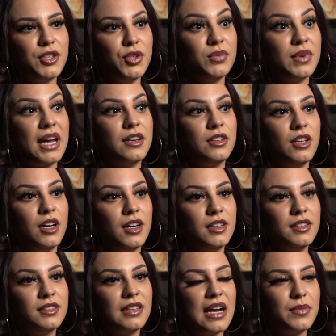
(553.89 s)
You write a
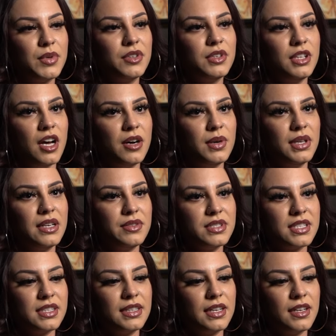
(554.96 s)
lot. I wrote a lot while I
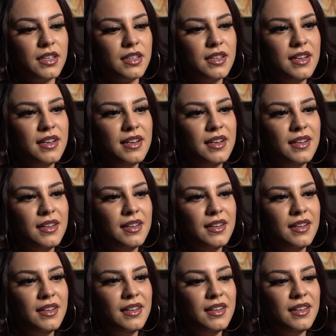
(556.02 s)
was in there.
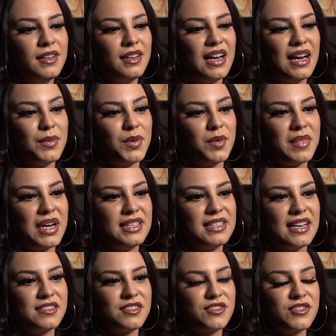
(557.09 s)
I wrote my
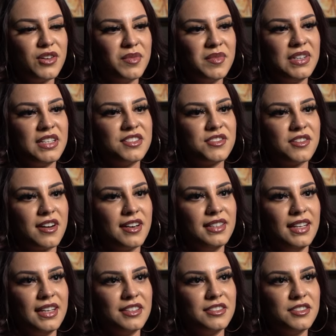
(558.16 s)
dad so many sorry
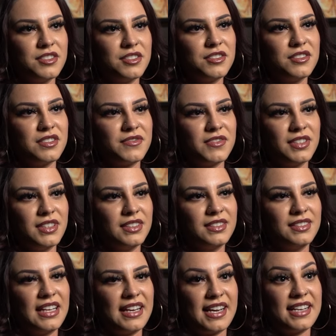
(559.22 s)
letters just for,
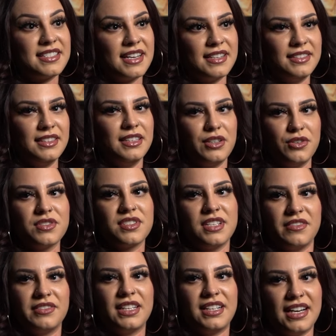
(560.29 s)
like I said, the little
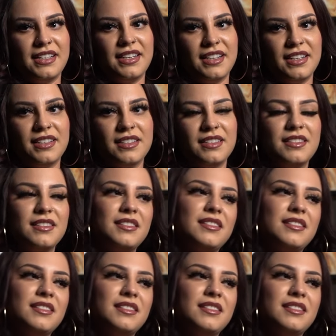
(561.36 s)
stuff that I did.